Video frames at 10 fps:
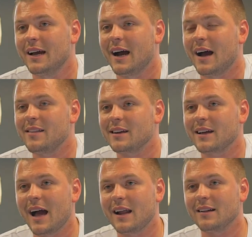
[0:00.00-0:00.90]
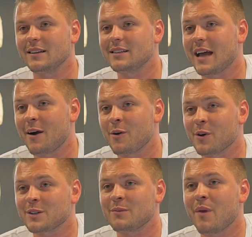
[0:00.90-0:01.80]
i think god at least how he
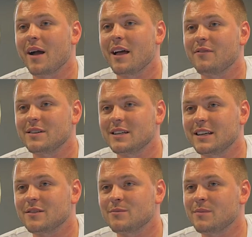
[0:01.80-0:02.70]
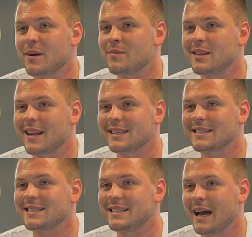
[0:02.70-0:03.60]
works in my life is he gives me maybe the next
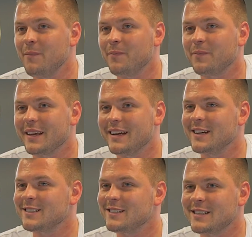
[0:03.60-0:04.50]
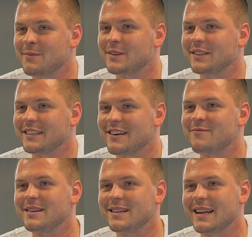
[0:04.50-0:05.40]
step he doesn't typically give
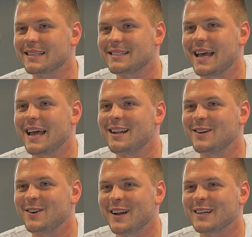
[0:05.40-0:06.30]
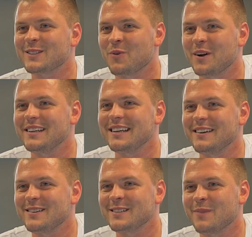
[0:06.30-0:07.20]
me the next 10 or next 20
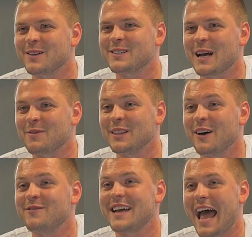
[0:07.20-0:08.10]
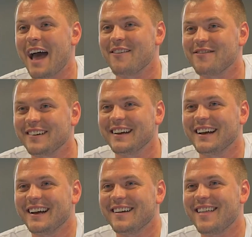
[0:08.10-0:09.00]
even as much as i would love to have
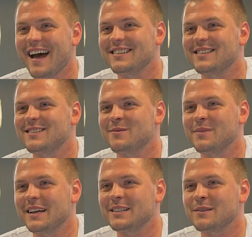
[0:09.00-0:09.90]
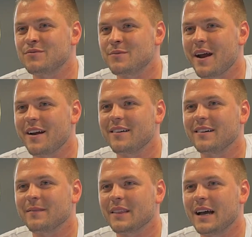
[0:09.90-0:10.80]
that just to begin to prepare
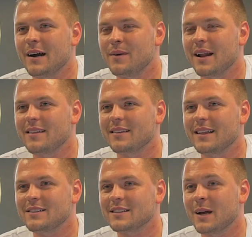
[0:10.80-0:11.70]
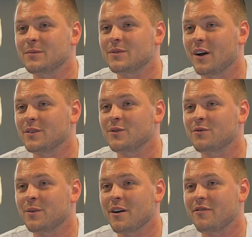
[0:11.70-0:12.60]
uh, but I think that just comes also
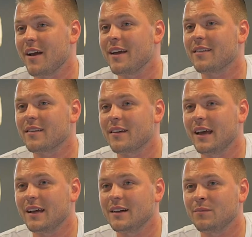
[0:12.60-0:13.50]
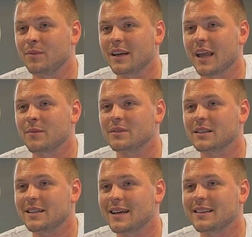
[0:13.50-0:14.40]
from our faith and being able
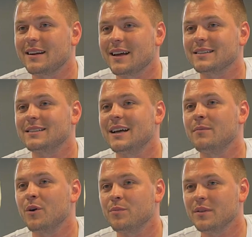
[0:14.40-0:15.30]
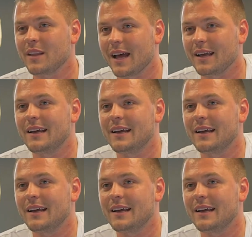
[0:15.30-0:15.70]
to take that next step, open that,